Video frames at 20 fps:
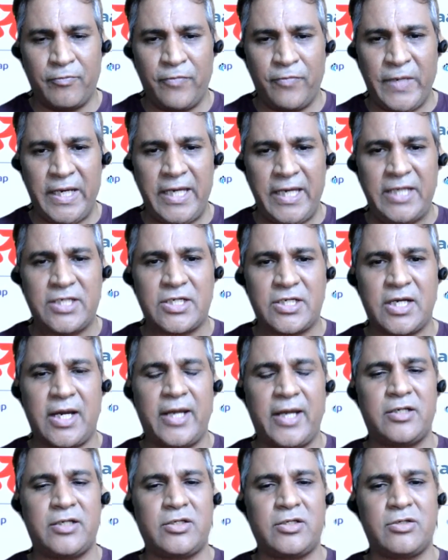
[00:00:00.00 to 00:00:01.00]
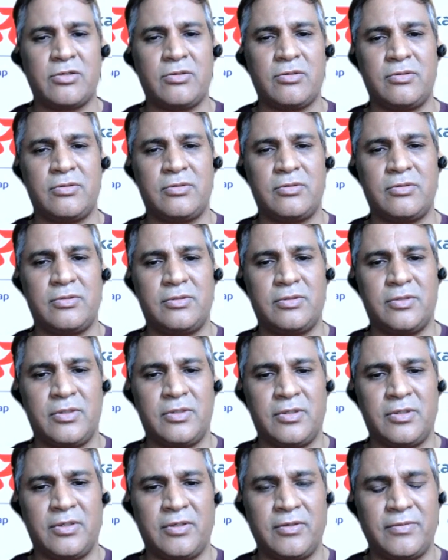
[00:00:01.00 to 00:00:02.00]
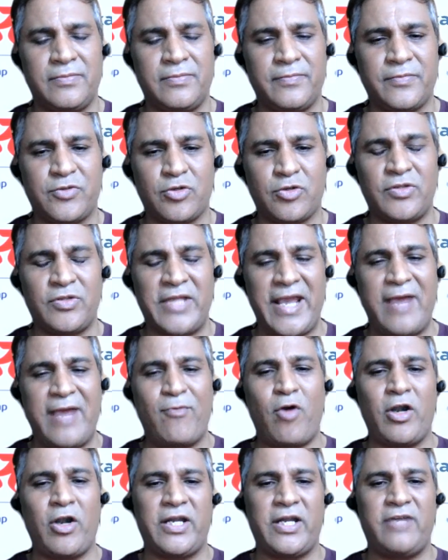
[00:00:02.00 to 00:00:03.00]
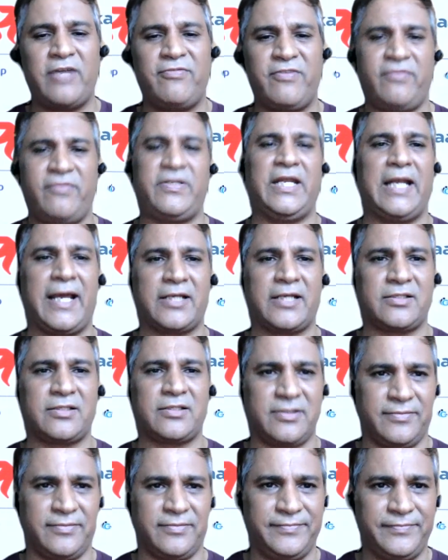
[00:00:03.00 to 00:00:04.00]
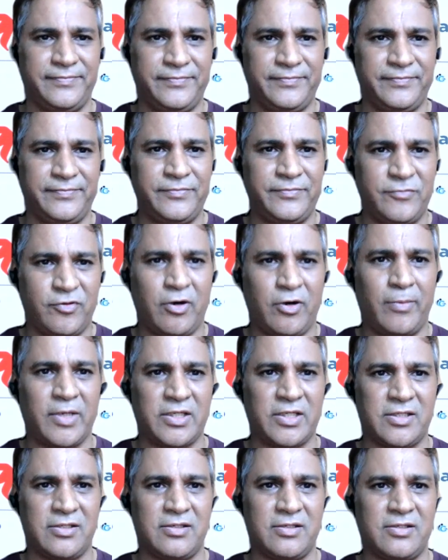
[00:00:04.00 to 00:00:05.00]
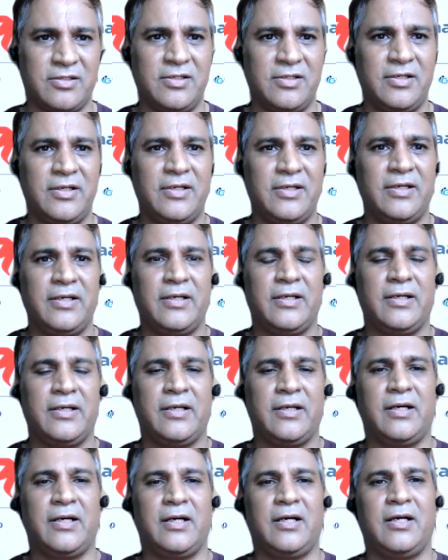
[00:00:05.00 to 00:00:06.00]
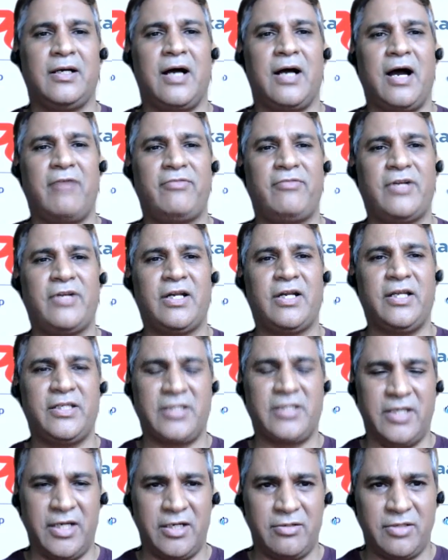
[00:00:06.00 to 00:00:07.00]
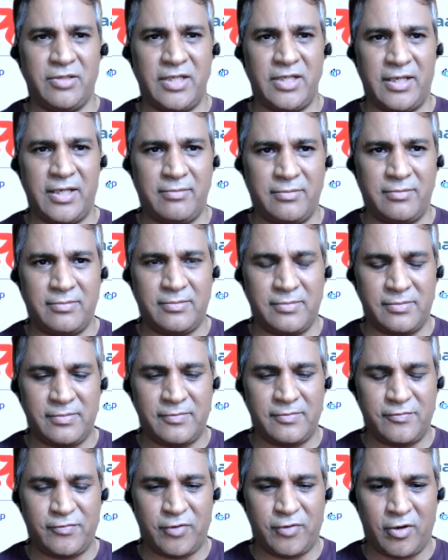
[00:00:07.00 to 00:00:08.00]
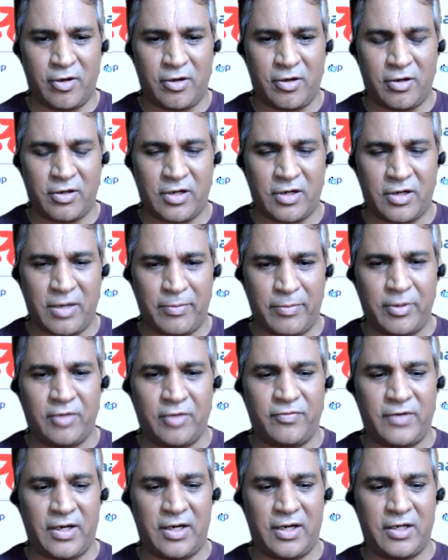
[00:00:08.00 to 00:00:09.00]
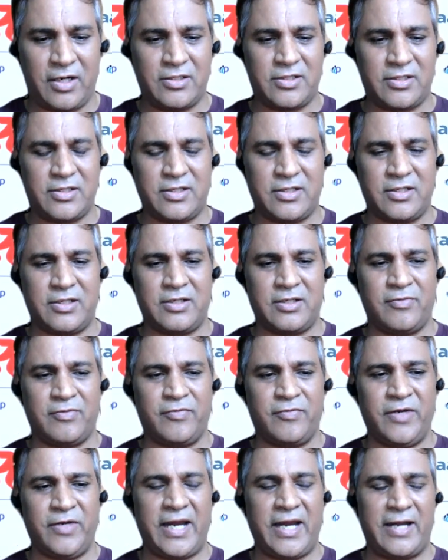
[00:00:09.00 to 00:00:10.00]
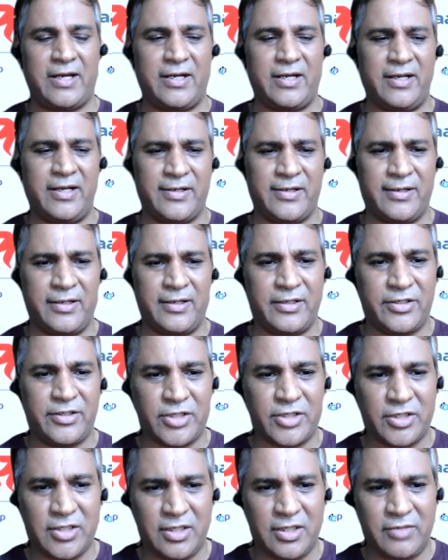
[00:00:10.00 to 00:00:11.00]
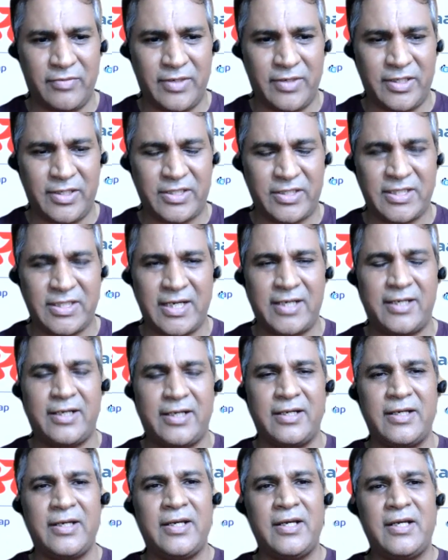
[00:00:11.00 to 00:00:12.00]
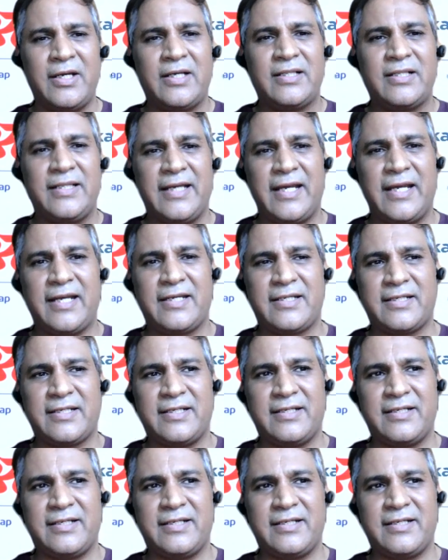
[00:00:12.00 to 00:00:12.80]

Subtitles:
we tried to, so they wanted 50 lakhs from us. After listening to them for a couple of hours, we had an internal discussion. We decided that